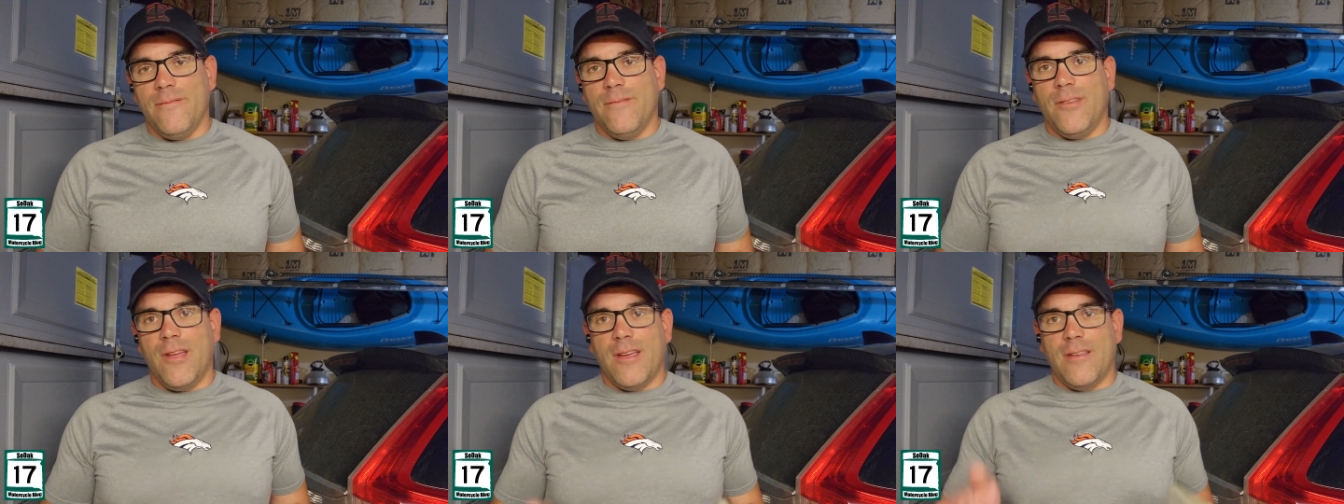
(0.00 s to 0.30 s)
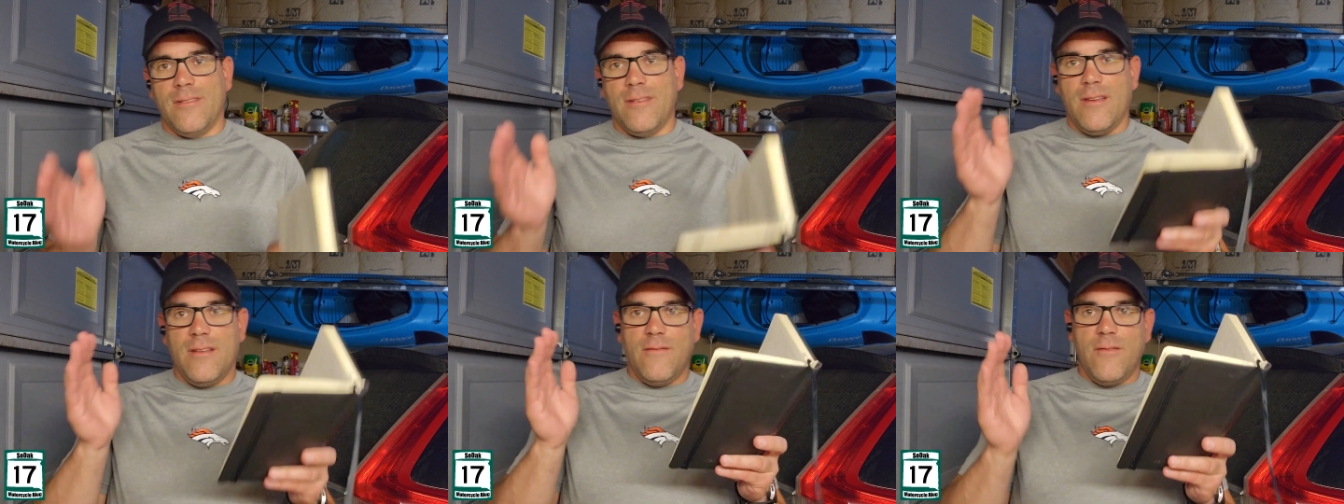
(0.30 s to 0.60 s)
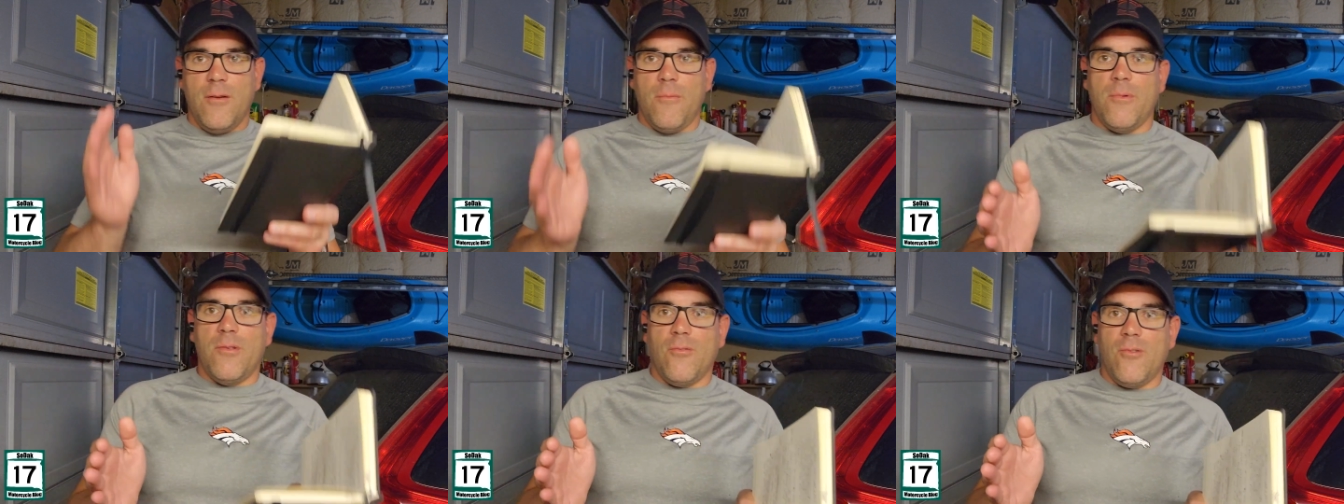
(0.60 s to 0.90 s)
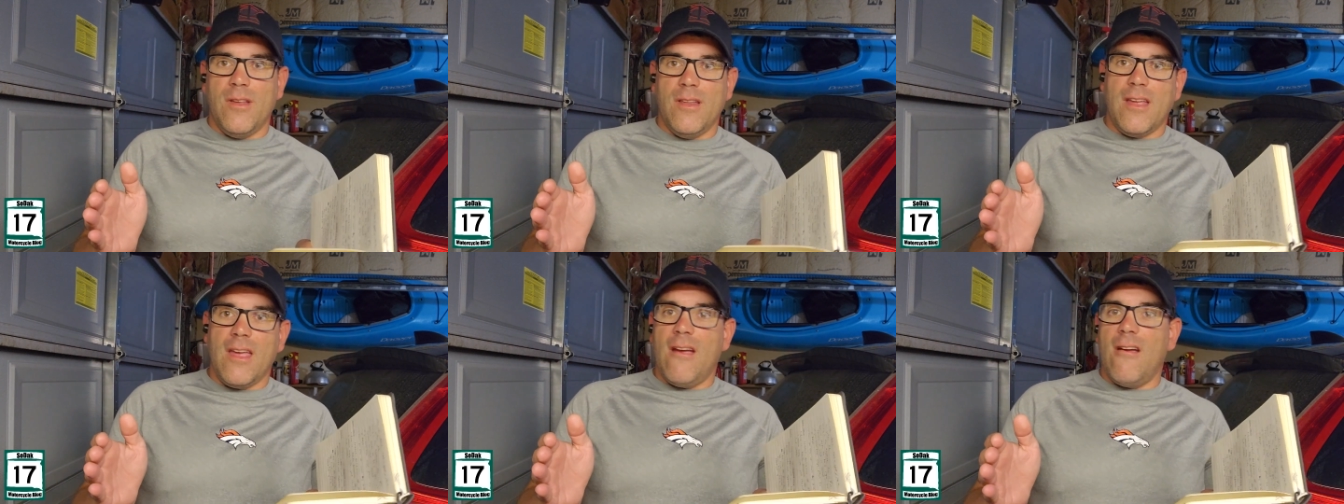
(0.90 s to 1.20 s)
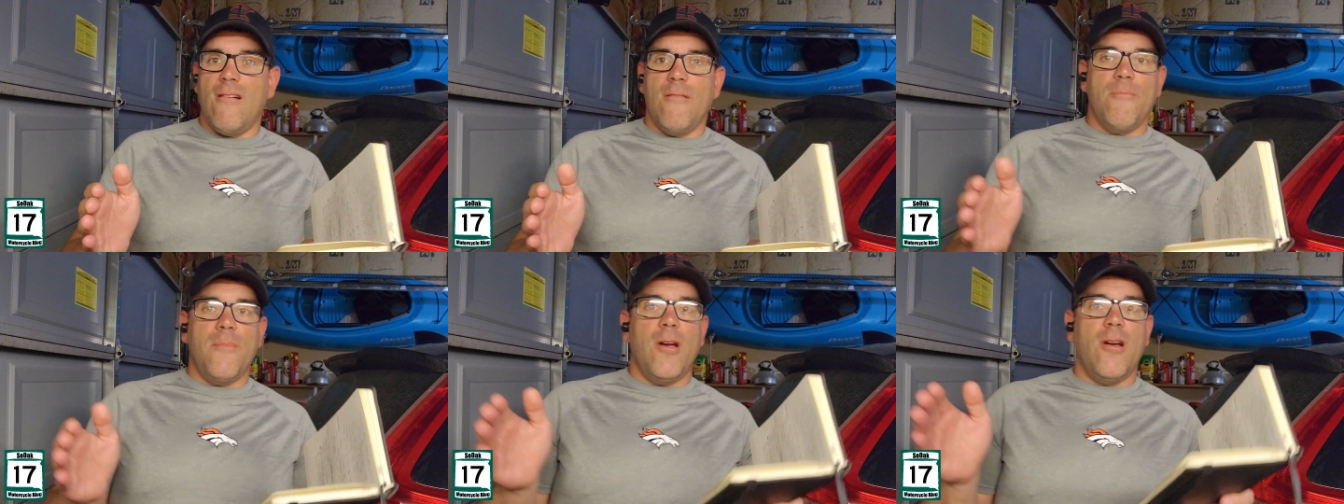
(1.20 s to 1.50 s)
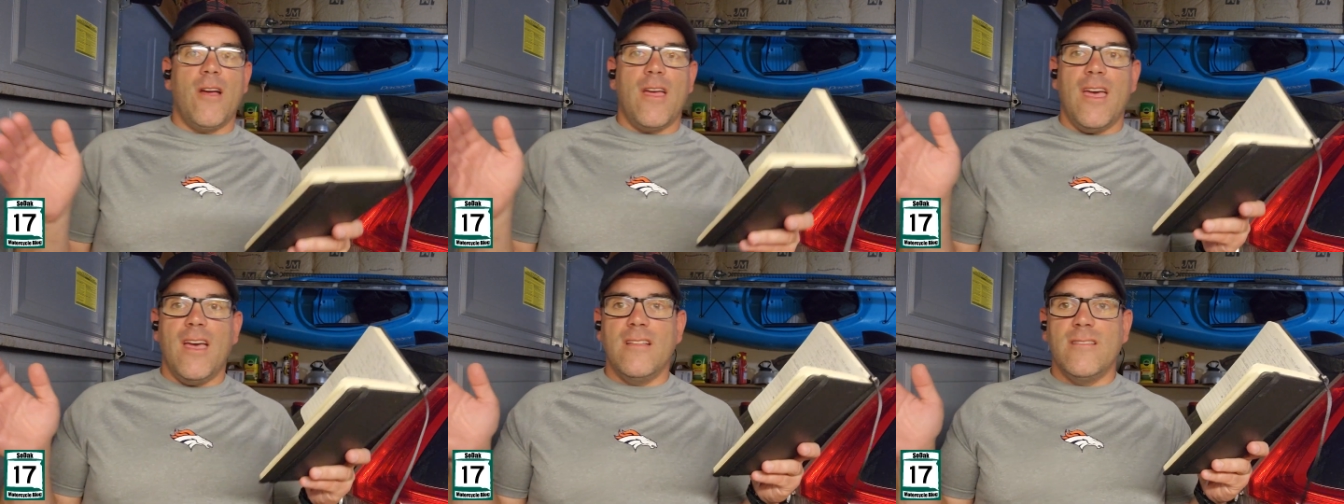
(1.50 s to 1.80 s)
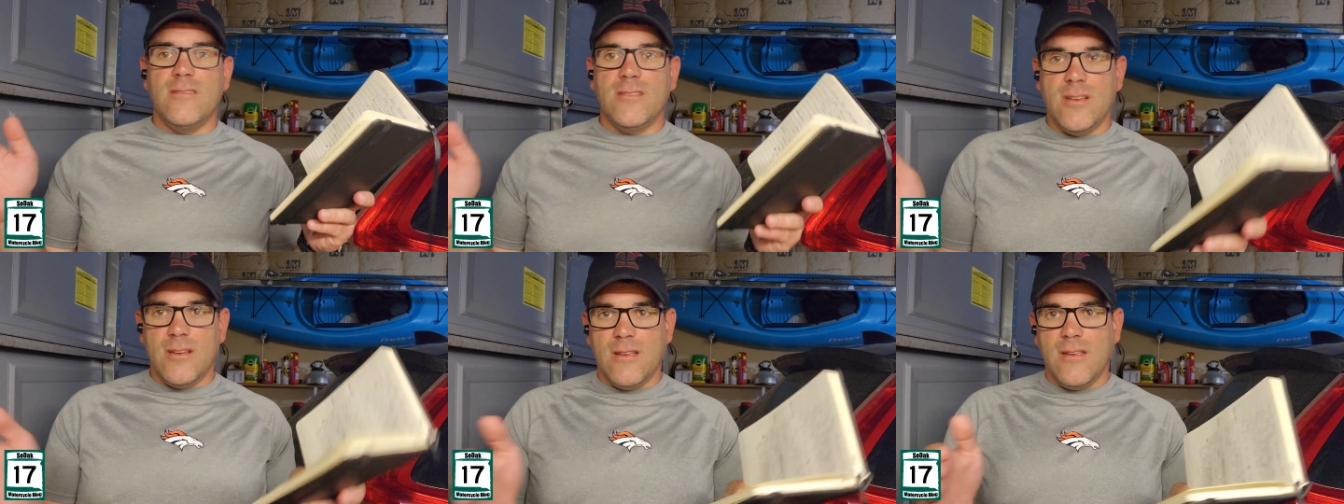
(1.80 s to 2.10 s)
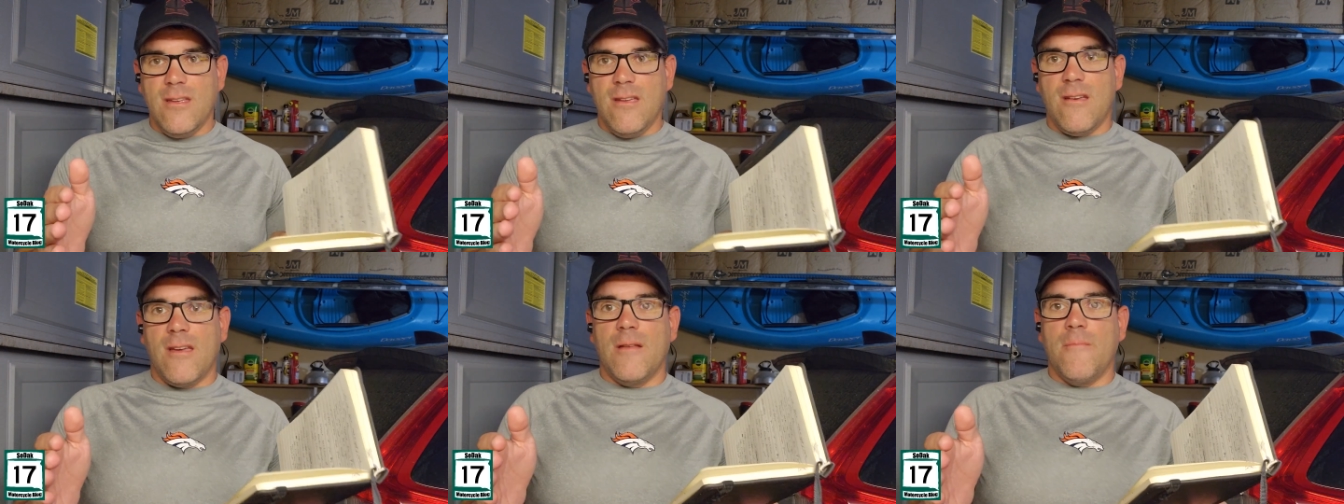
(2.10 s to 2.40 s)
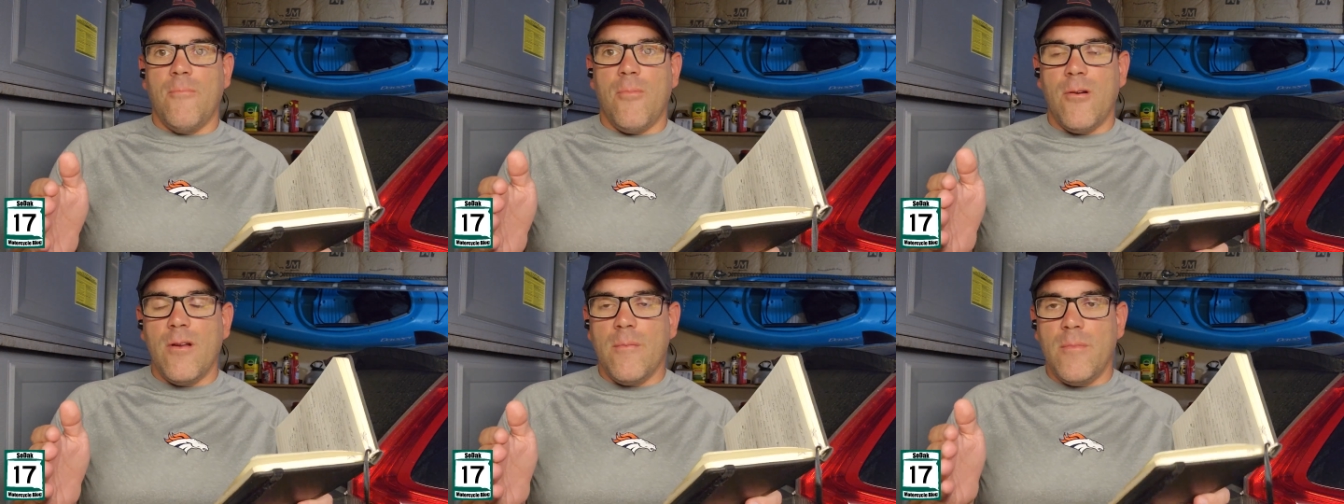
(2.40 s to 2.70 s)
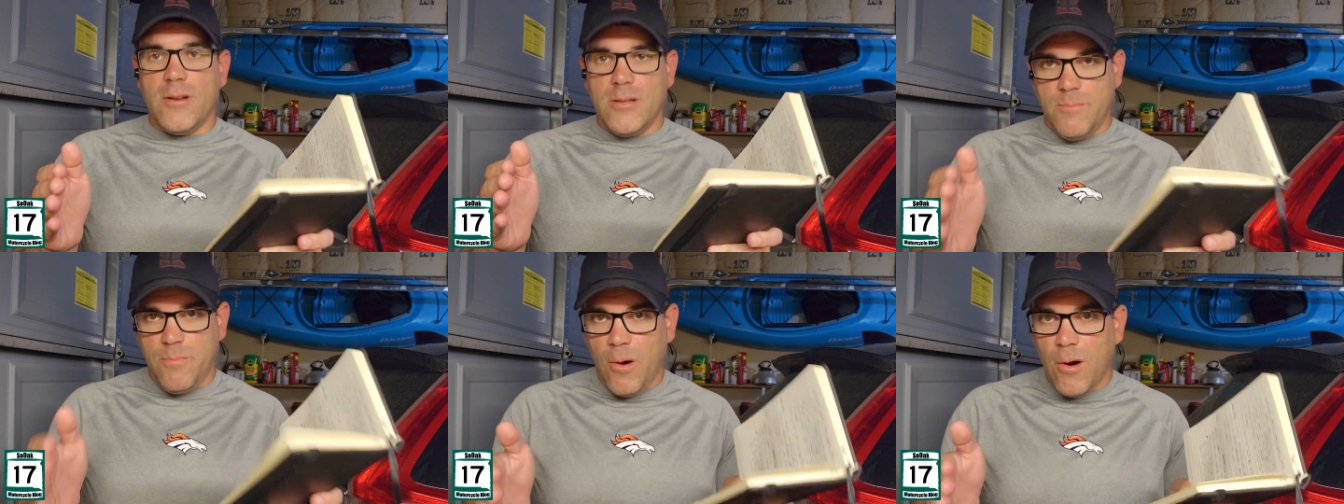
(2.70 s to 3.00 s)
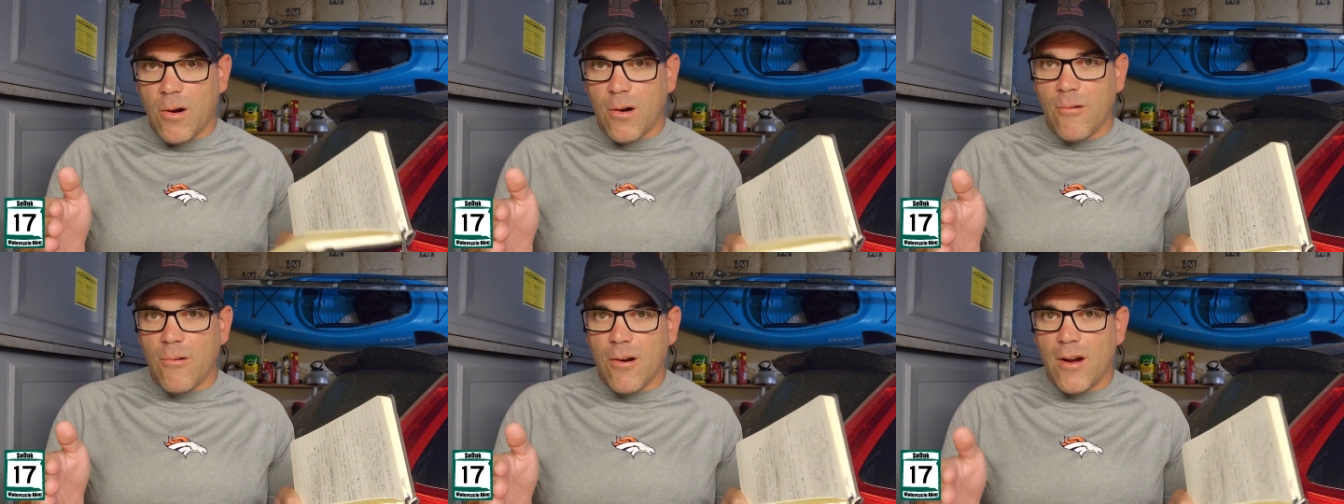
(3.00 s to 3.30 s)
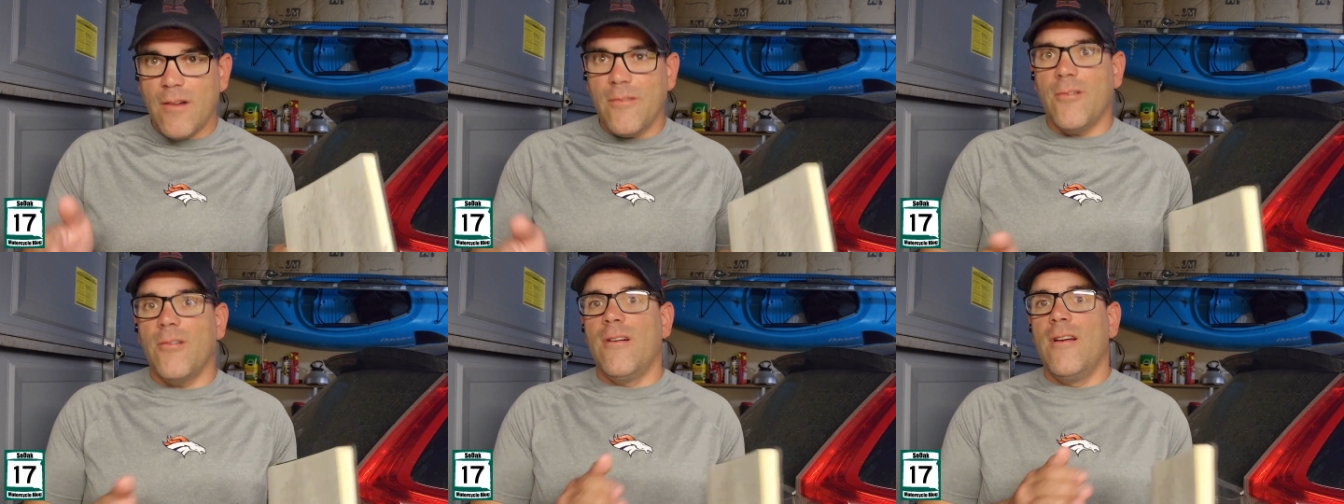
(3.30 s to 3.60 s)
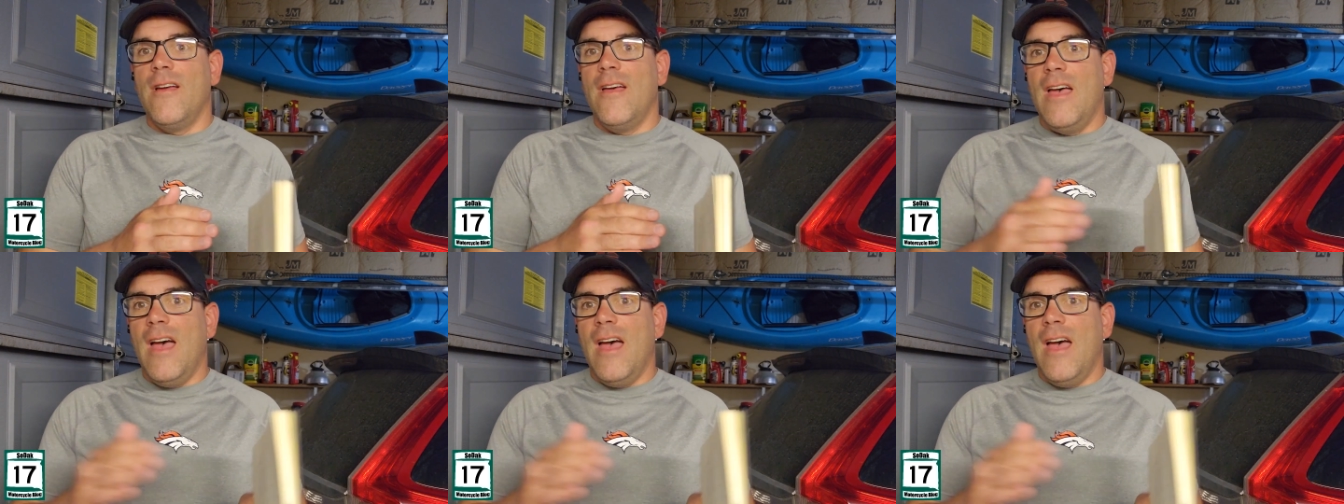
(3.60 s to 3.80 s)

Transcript: Like I said, if you're between the barricades, you can pretty much park wherever.